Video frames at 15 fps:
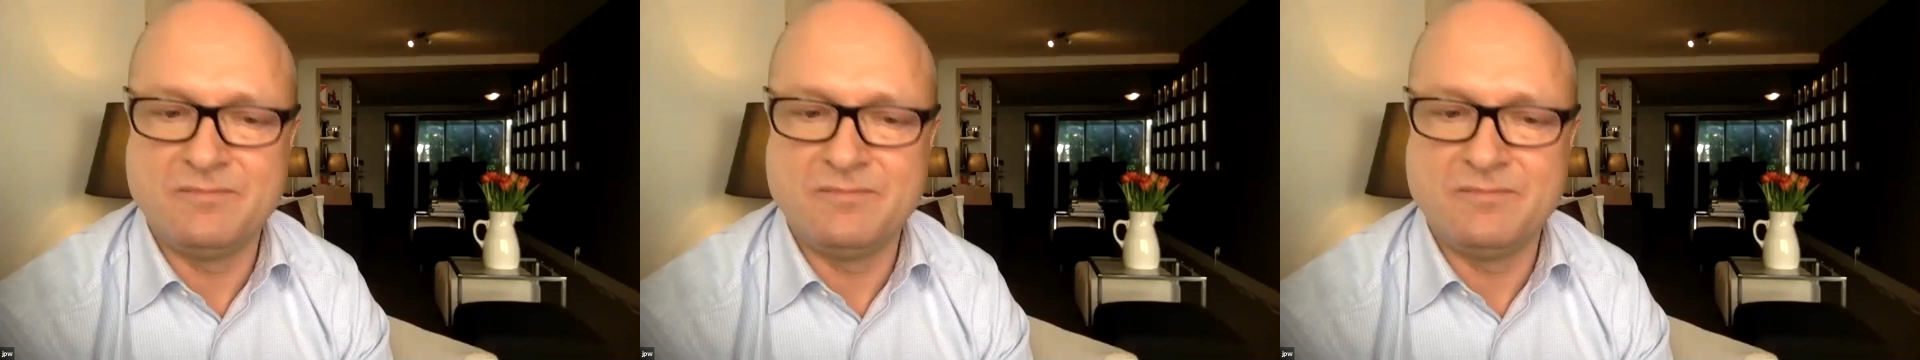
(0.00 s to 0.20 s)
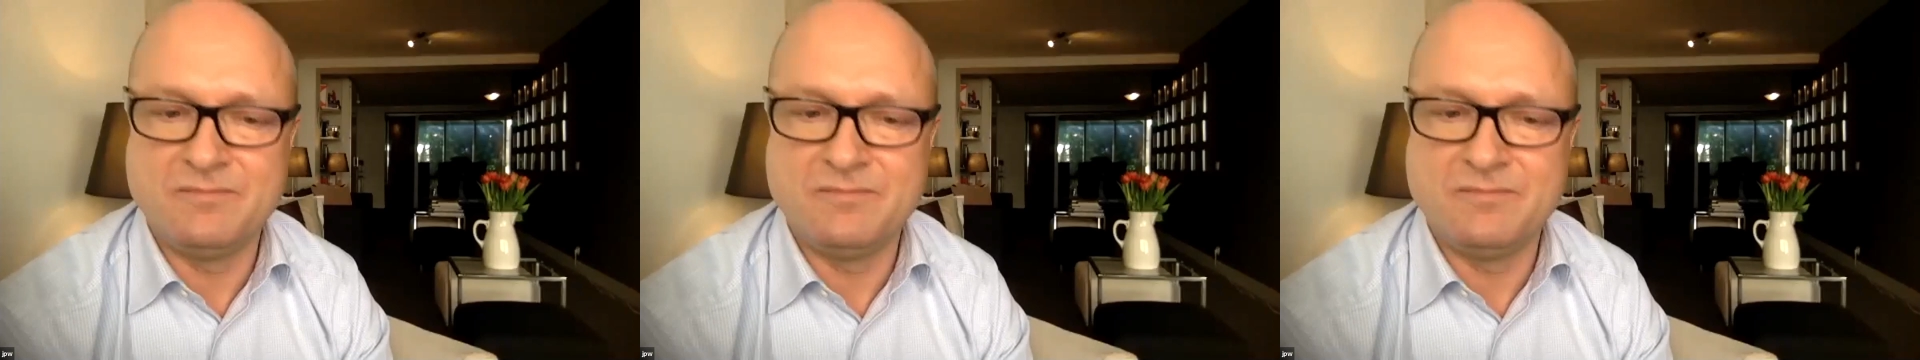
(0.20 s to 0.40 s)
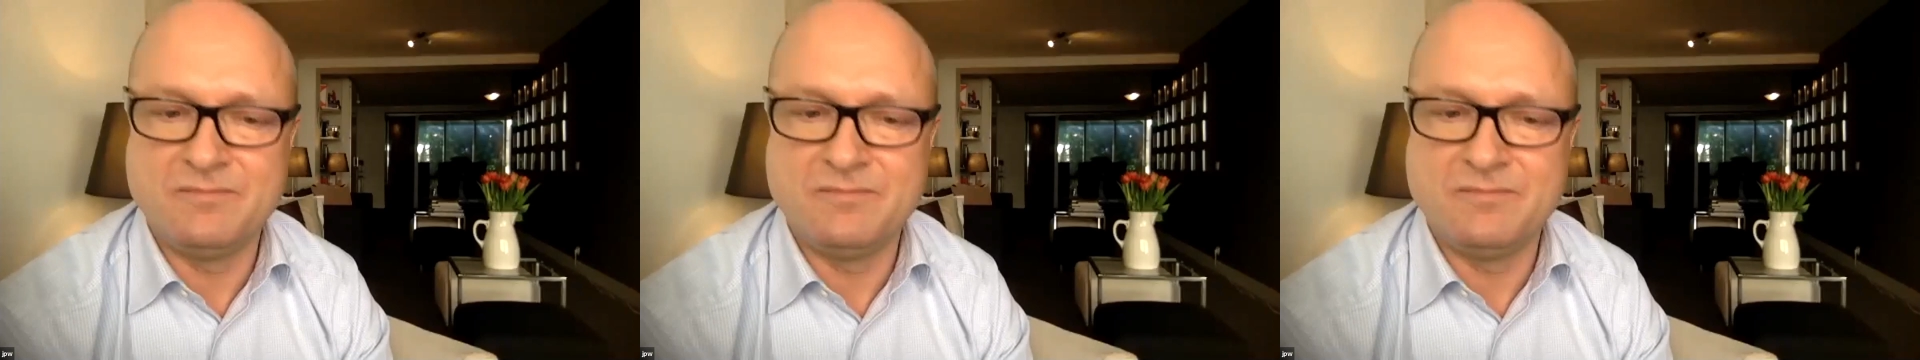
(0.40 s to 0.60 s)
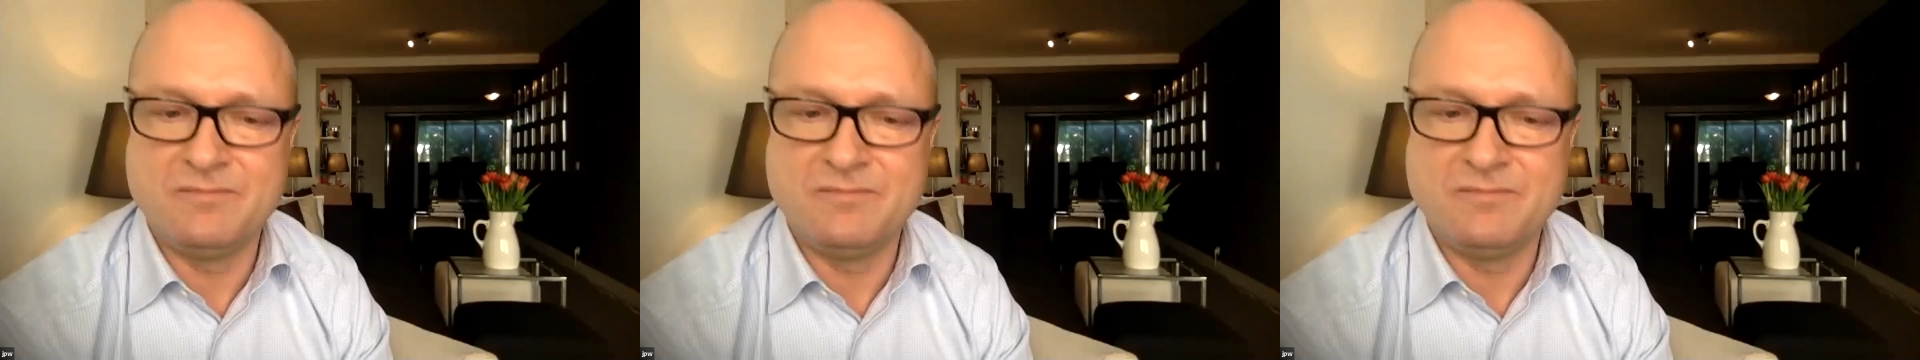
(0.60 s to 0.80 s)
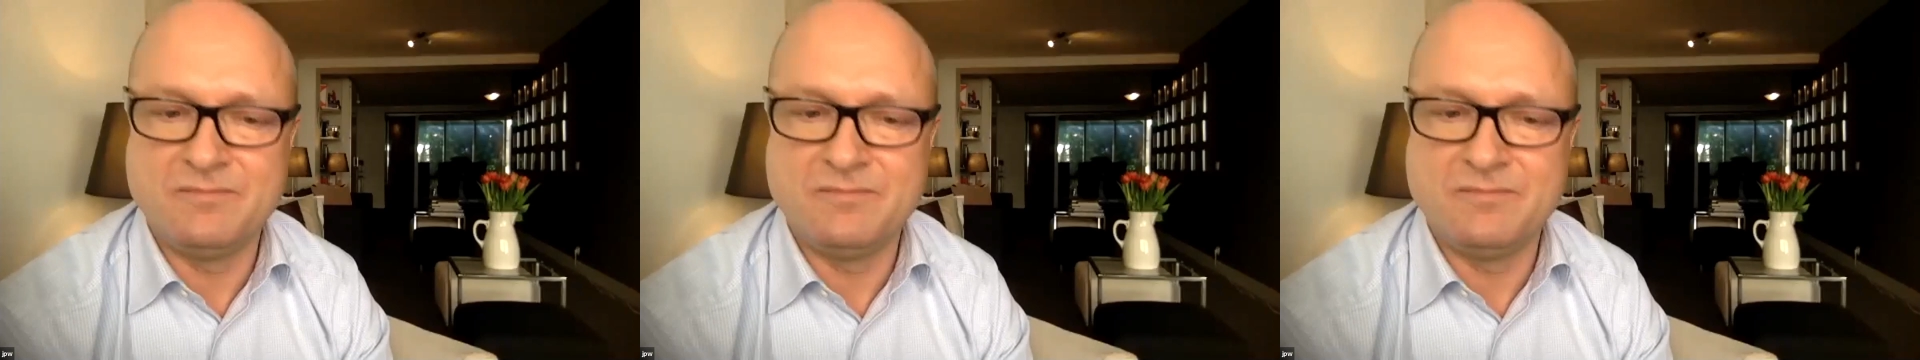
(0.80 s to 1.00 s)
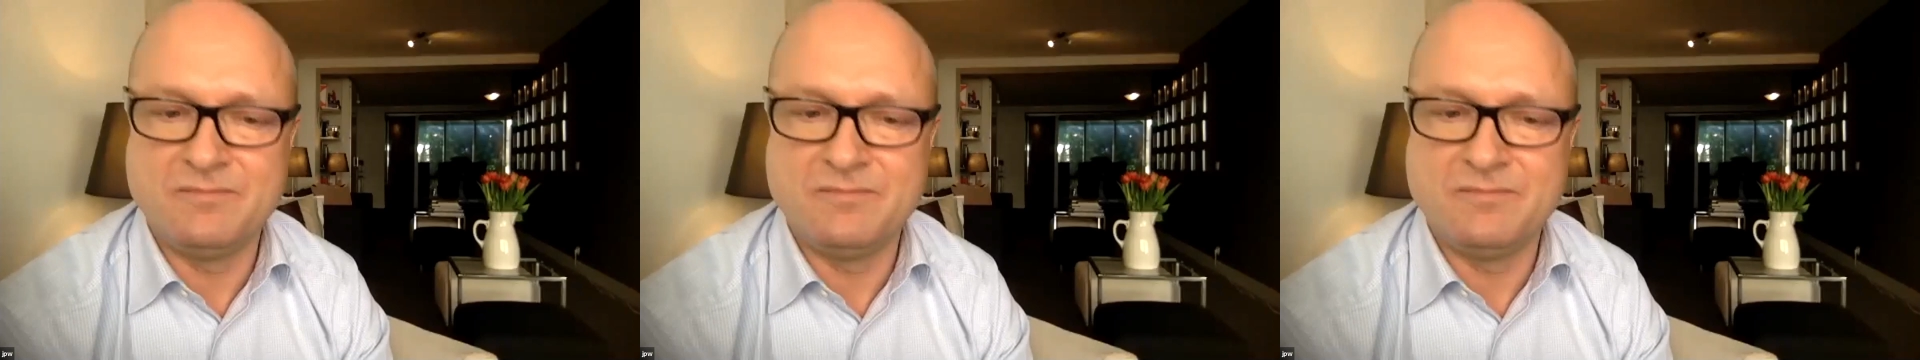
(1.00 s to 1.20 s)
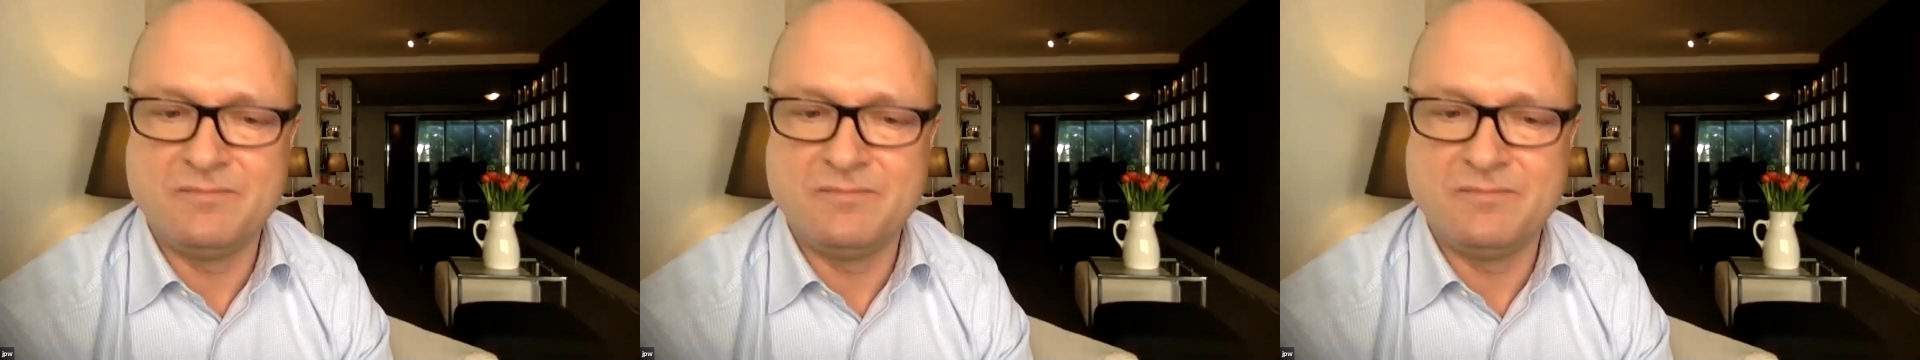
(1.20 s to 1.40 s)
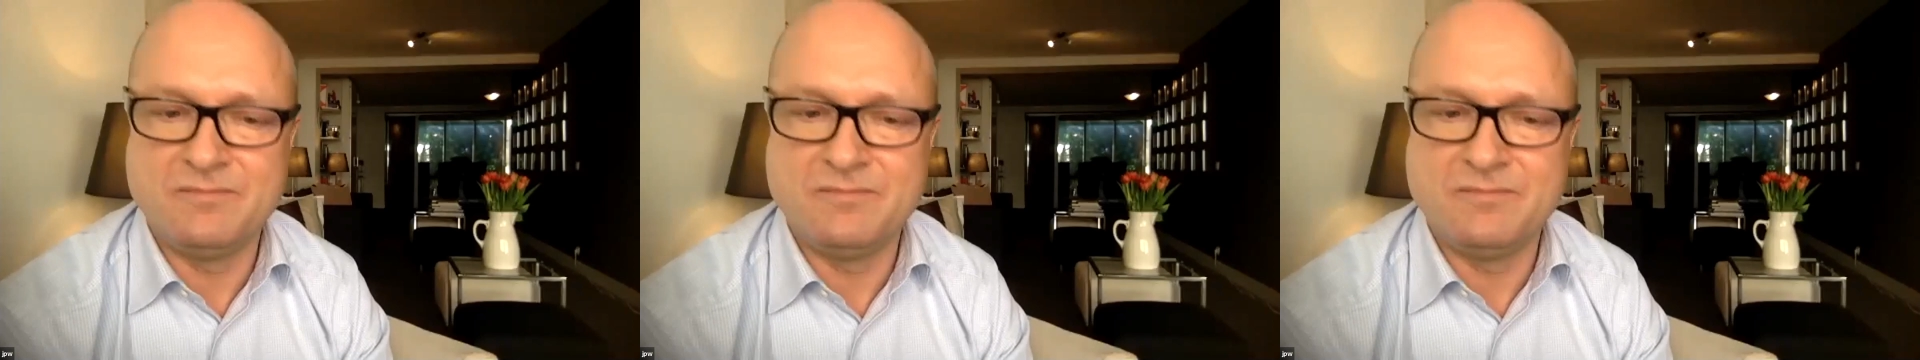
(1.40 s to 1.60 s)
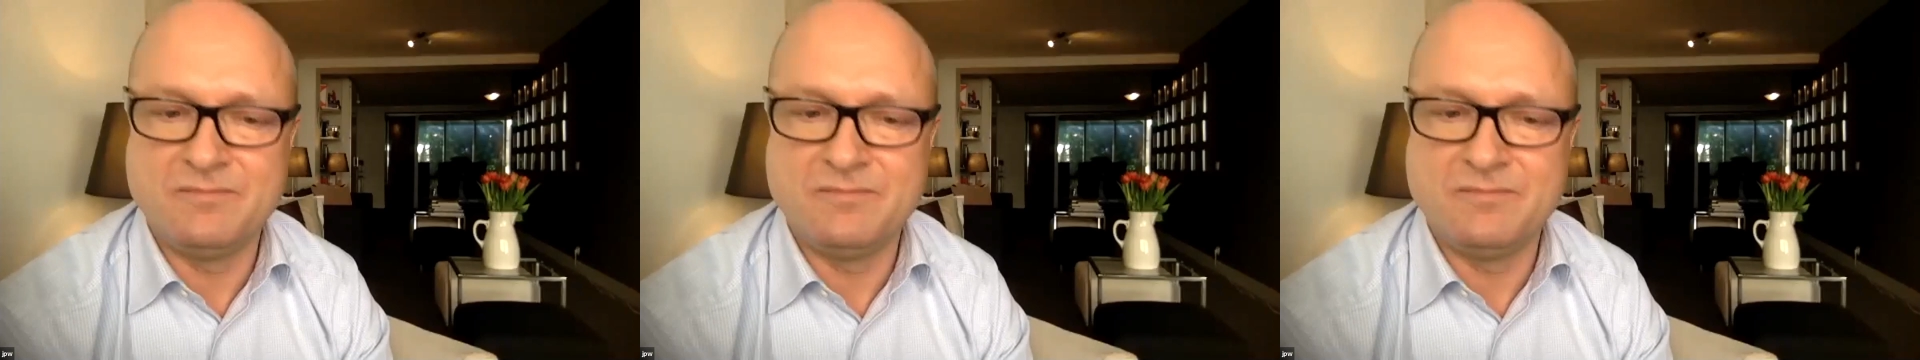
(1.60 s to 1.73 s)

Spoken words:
meeting someone through Zoom